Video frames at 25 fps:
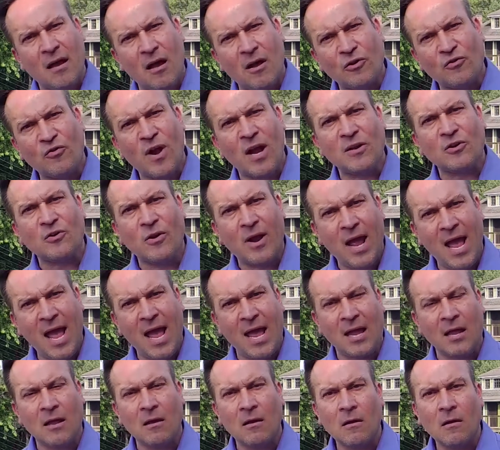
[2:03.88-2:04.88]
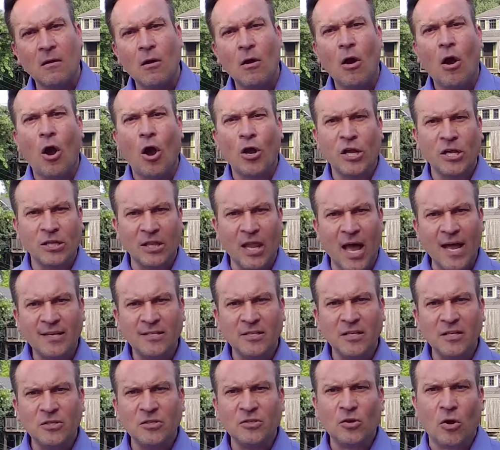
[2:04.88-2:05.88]
contractor, hey, are you
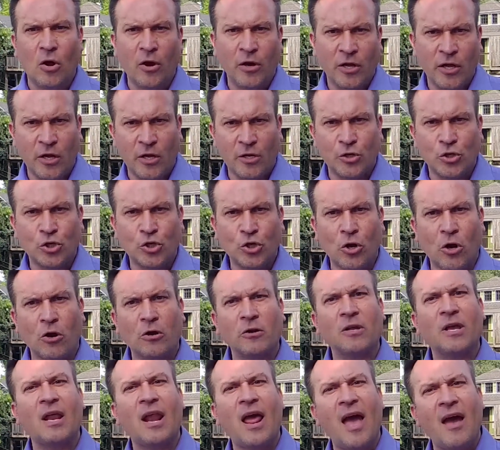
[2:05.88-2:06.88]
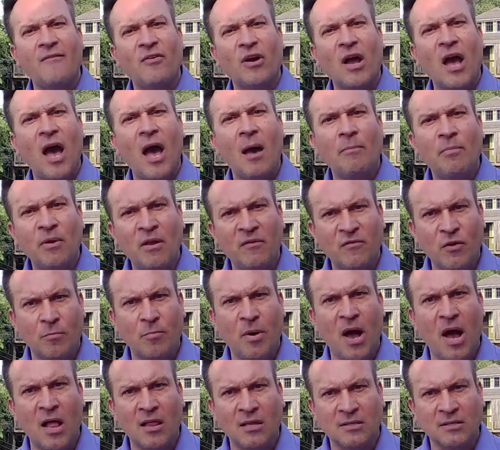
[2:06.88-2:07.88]
licensed? Are you insured? Can I have a copy of your
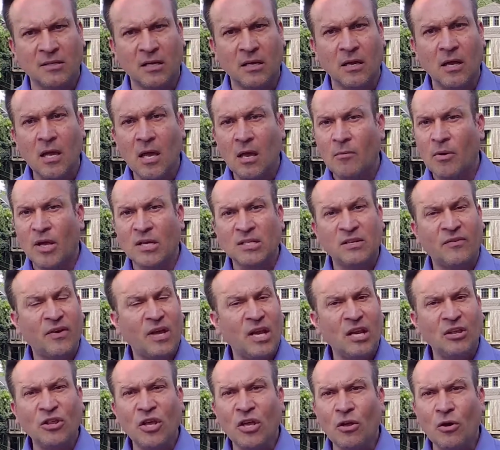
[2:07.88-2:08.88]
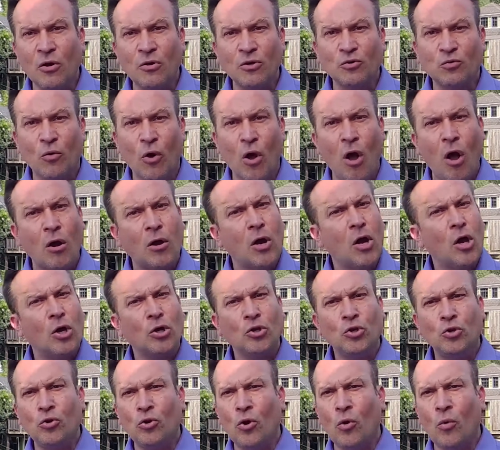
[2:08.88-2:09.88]
policy? Because if anything goes wrong,
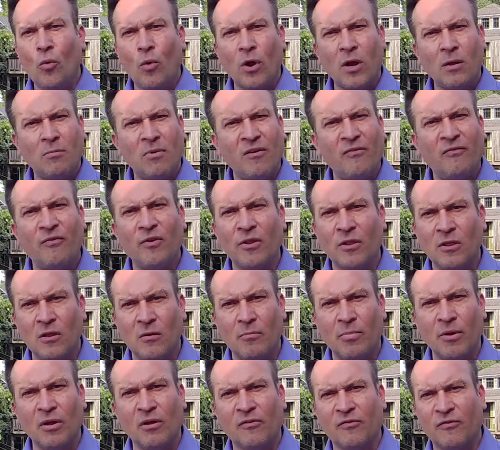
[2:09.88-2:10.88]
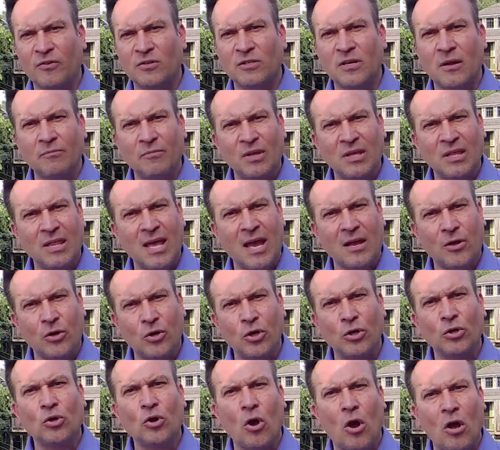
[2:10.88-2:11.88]
you don't want to be footing the bill for something that
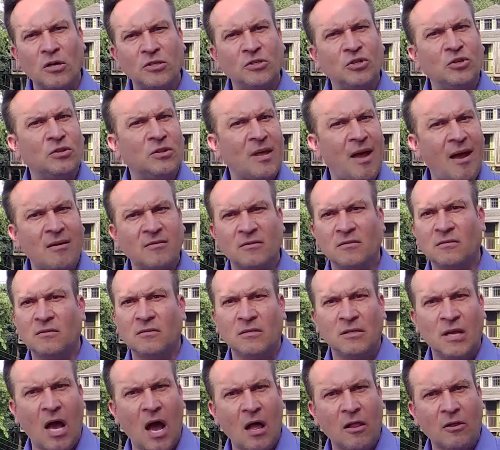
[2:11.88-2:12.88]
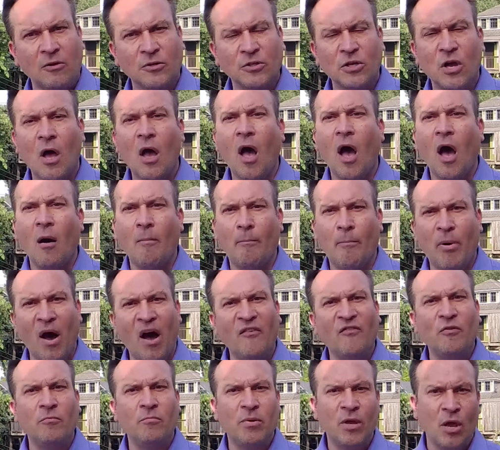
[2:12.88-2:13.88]
could cost you thousands of dollars
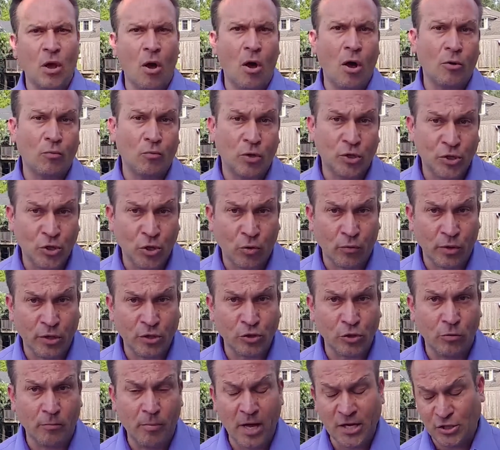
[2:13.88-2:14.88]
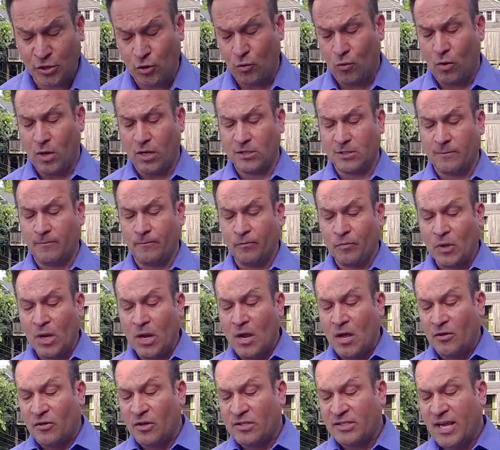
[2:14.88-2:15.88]
above and beyond what your original budget was.
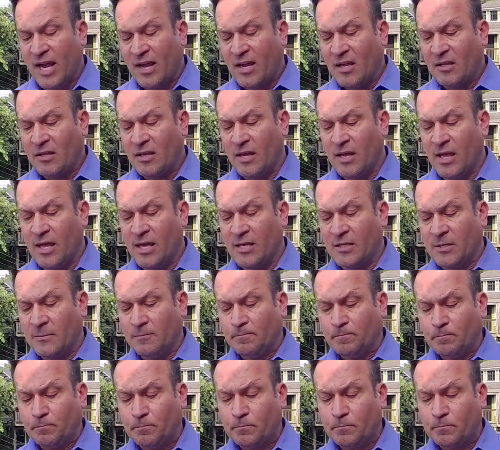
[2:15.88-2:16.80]
The second thing is